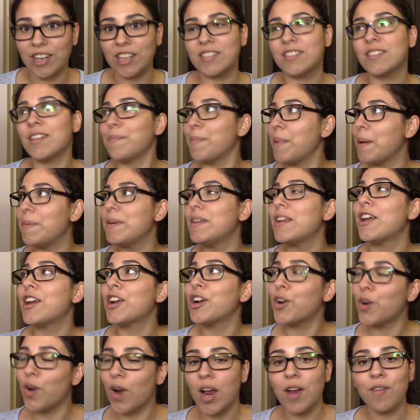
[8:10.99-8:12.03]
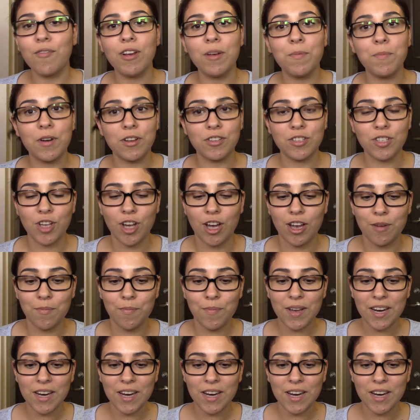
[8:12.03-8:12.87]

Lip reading: It's maybe not a great read, but it's good.